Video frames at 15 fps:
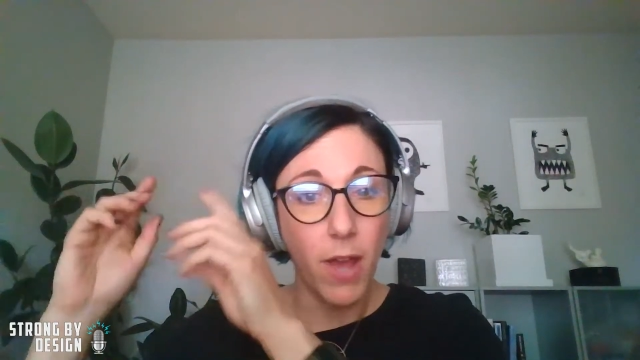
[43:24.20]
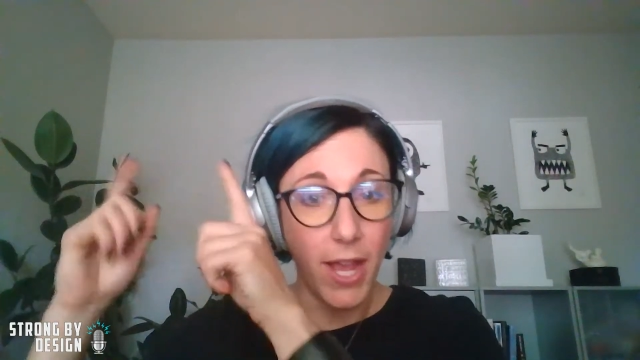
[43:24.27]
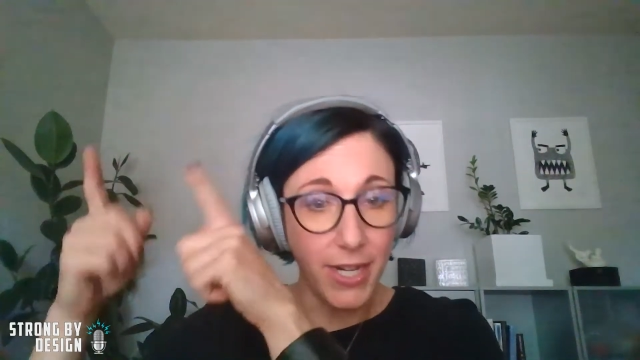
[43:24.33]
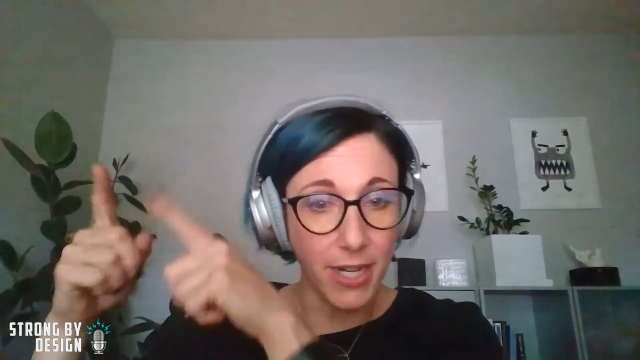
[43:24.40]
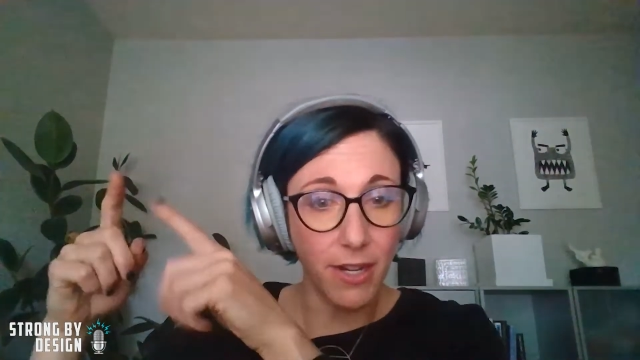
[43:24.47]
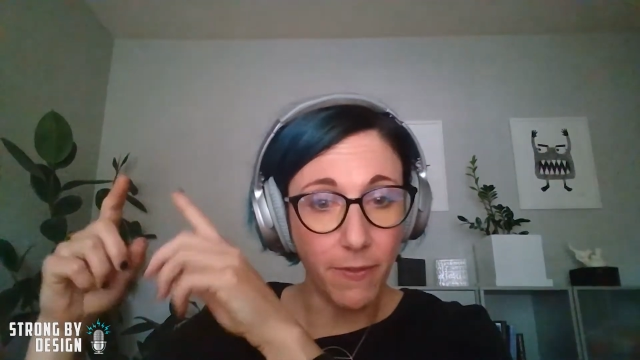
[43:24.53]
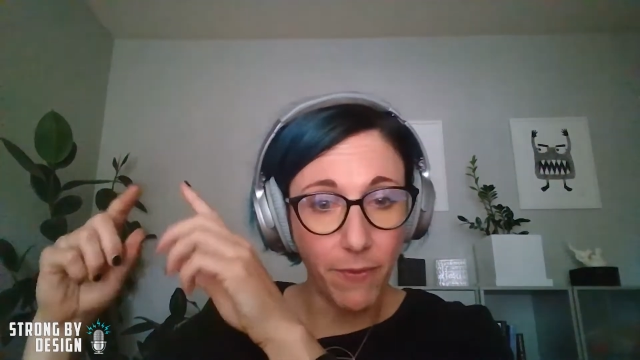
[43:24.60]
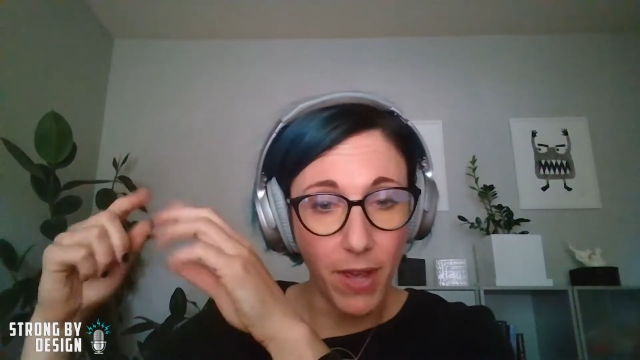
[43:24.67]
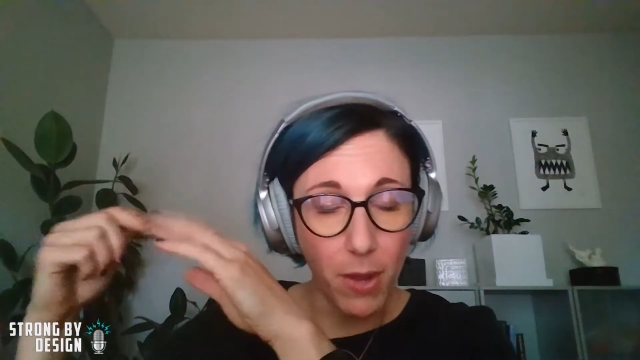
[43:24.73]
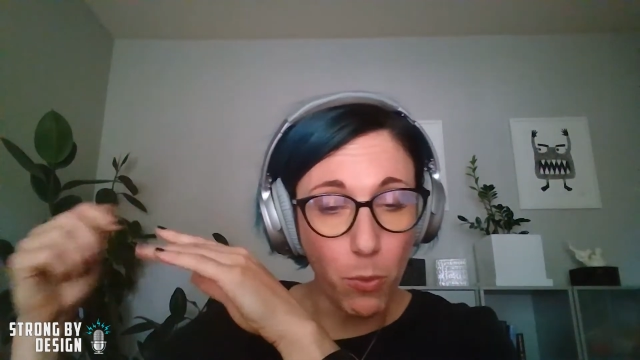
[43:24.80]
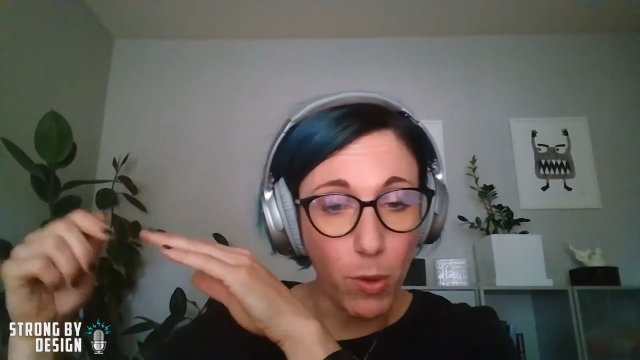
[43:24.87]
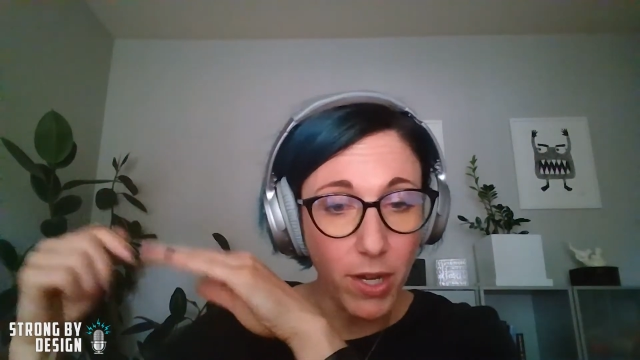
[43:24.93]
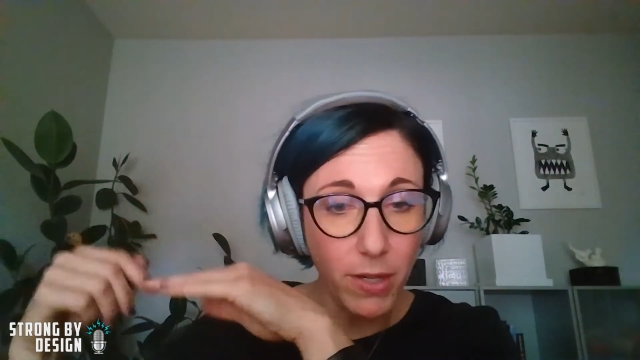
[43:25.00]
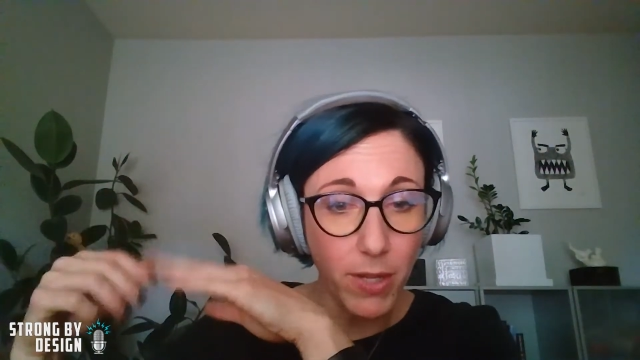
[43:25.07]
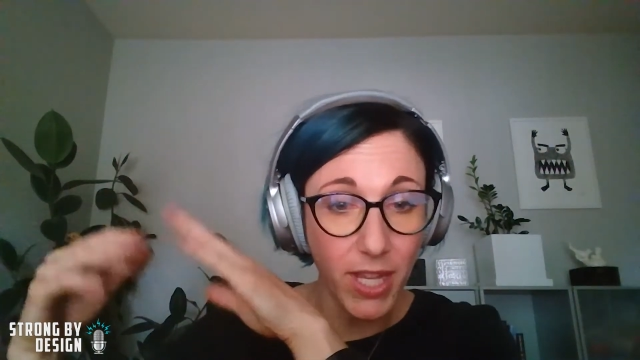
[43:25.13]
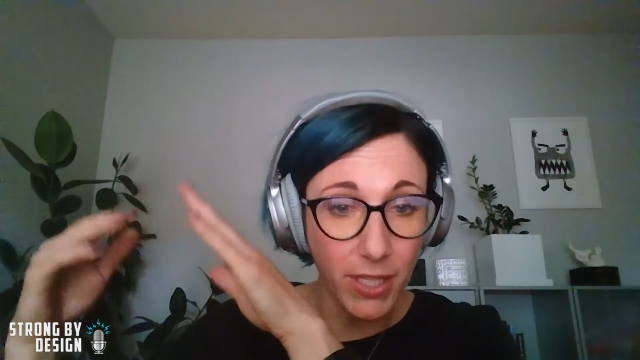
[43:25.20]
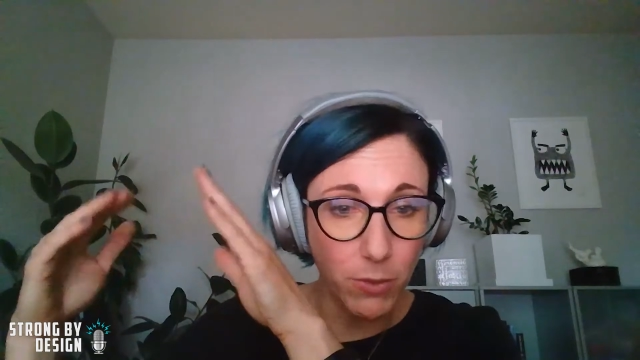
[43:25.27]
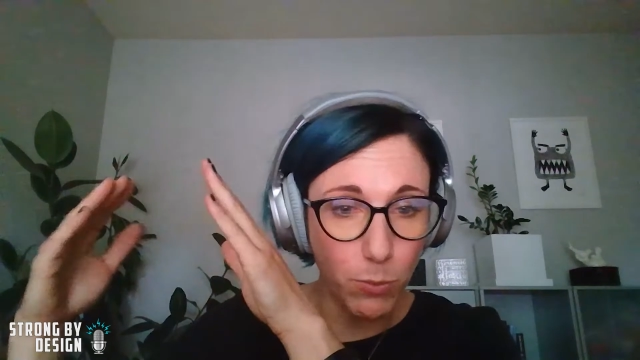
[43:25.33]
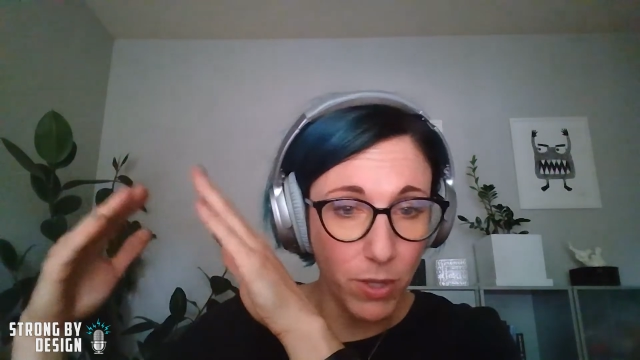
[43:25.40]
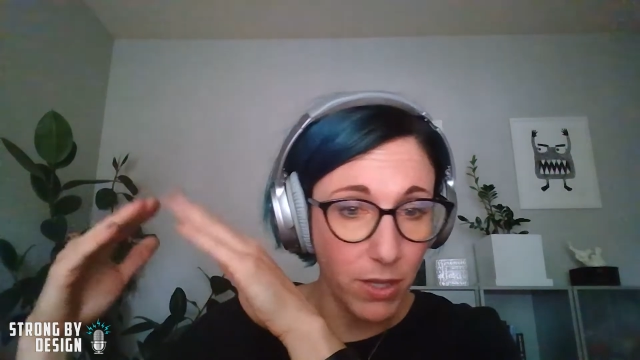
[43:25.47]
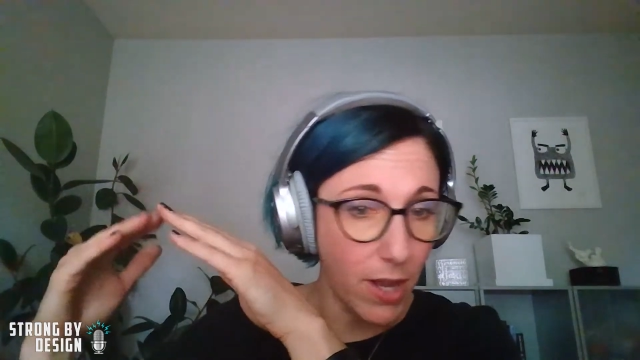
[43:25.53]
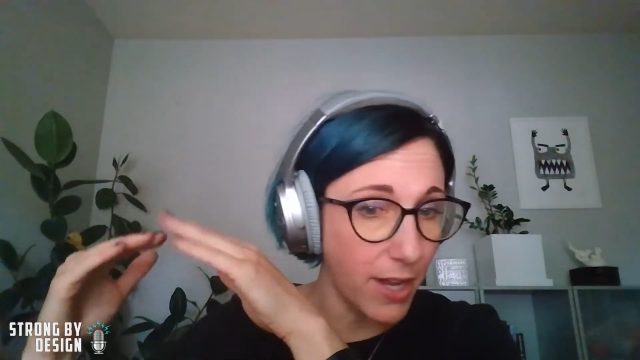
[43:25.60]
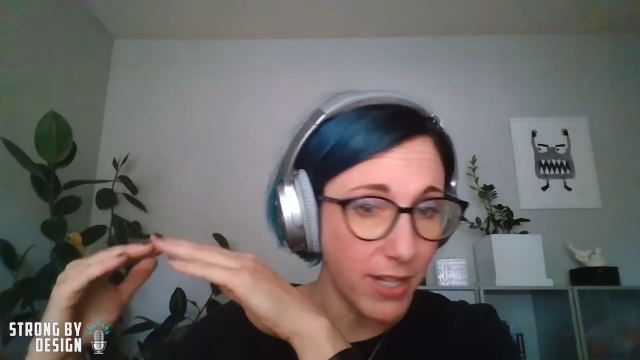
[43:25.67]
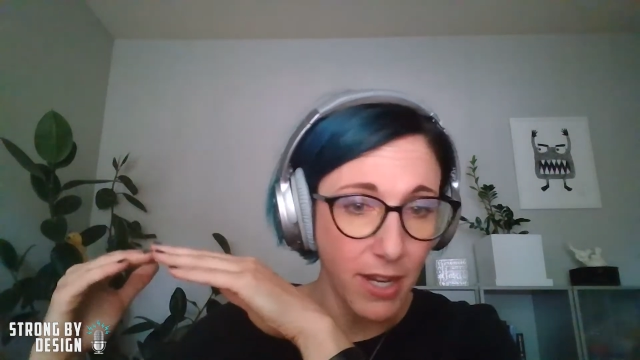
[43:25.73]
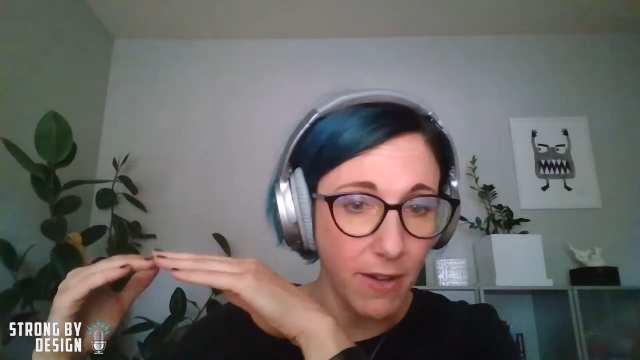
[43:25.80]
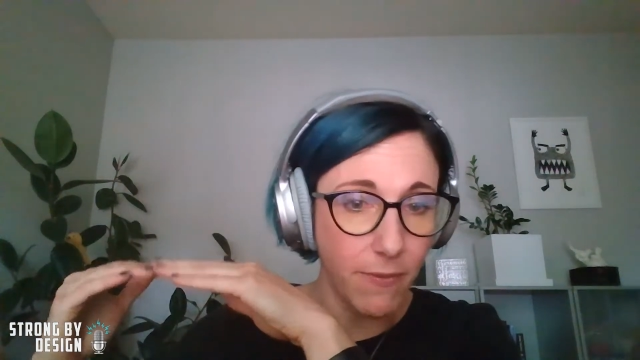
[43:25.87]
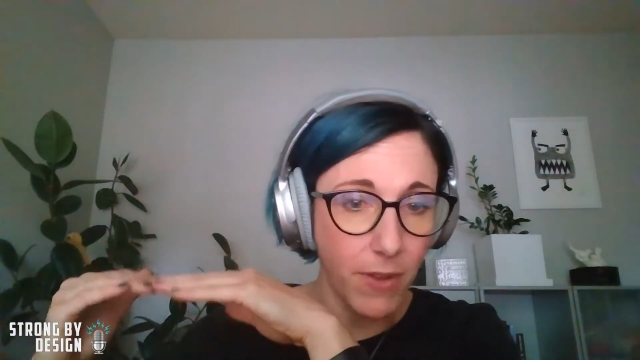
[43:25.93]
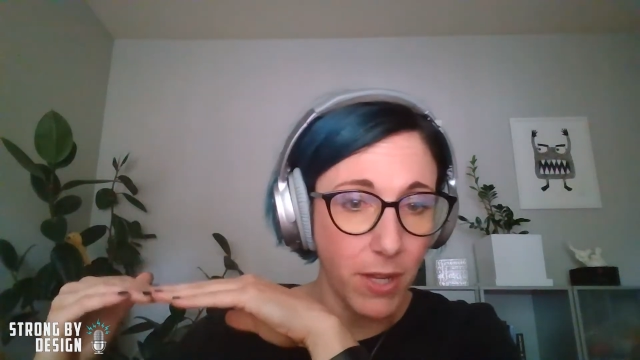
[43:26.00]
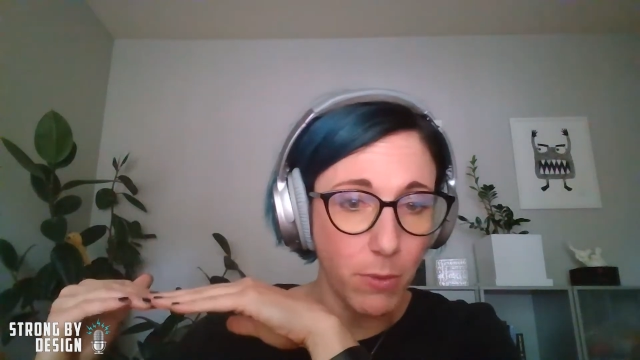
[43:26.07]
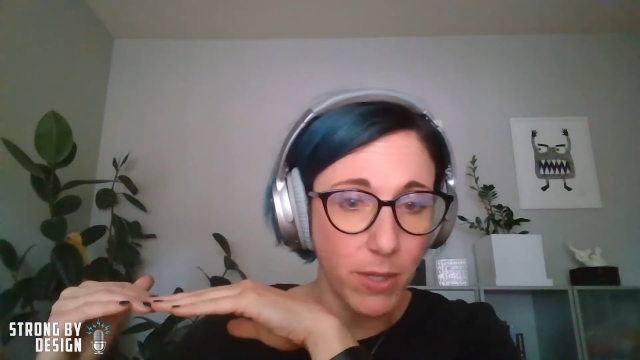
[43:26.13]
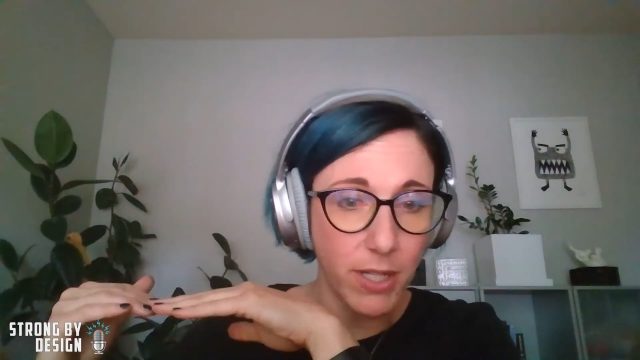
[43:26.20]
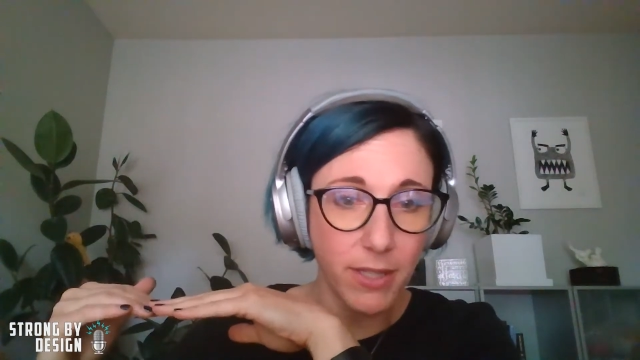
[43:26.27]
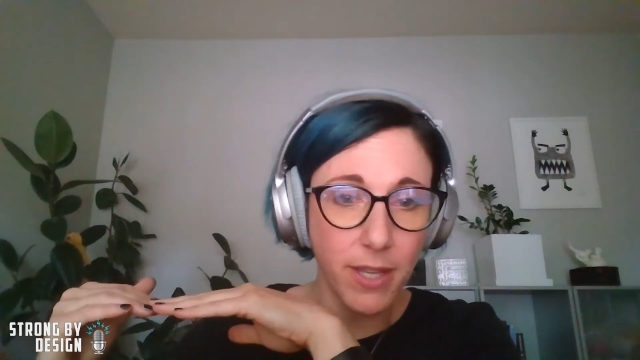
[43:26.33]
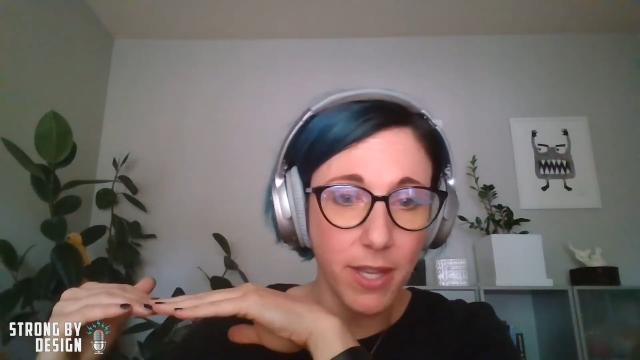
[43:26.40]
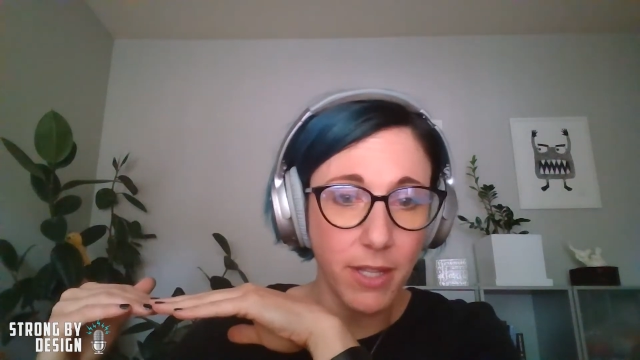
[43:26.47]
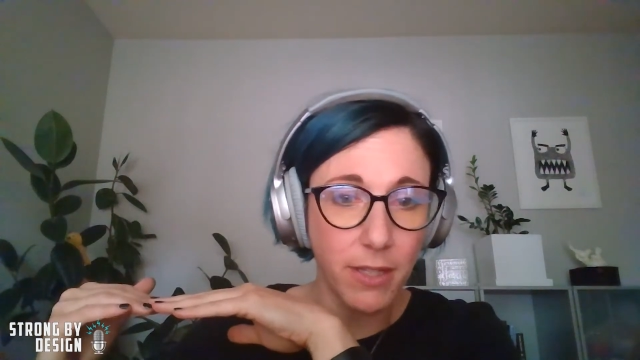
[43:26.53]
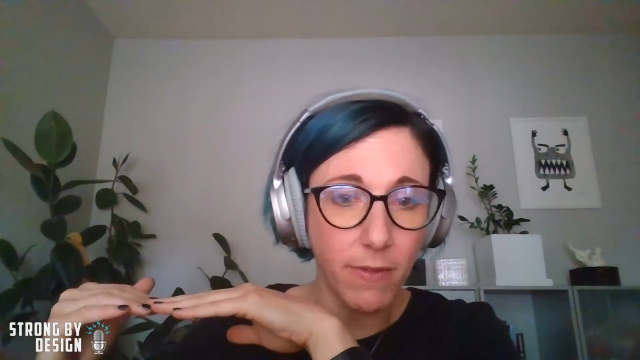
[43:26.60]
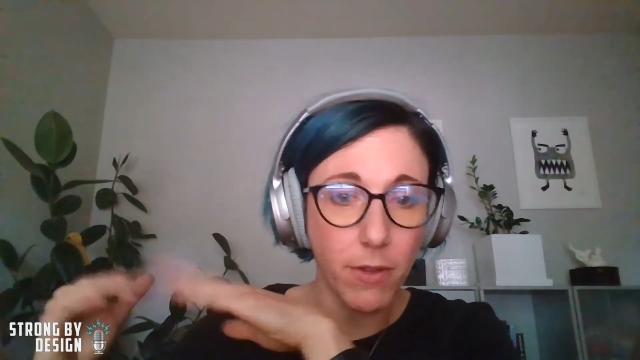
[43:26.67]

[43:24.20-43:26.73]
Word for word: identify what his we identified what his lines